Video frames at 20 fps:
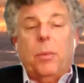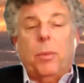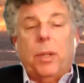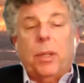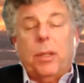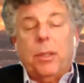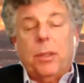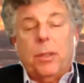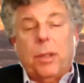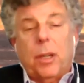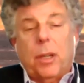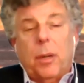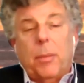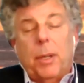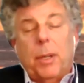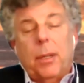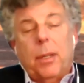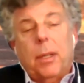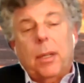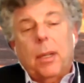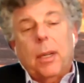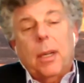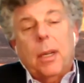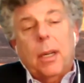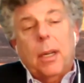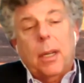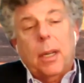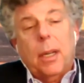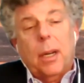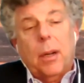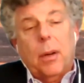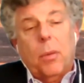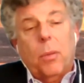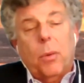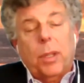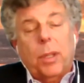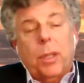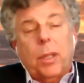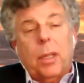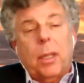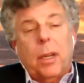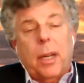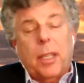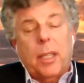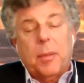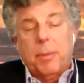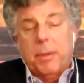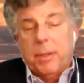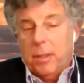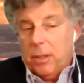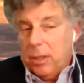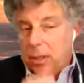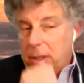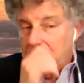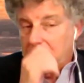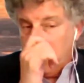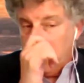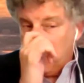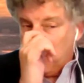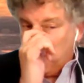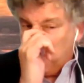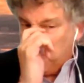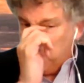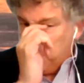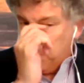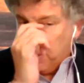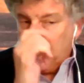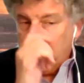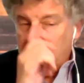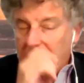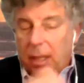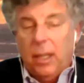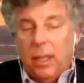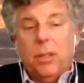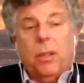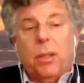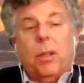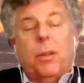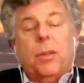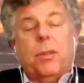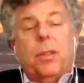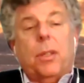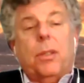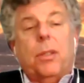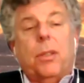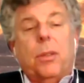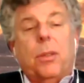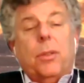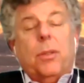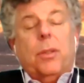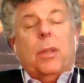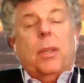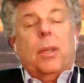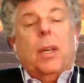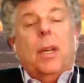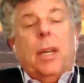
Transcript: We determine, what the client's position is with respect to each of those issues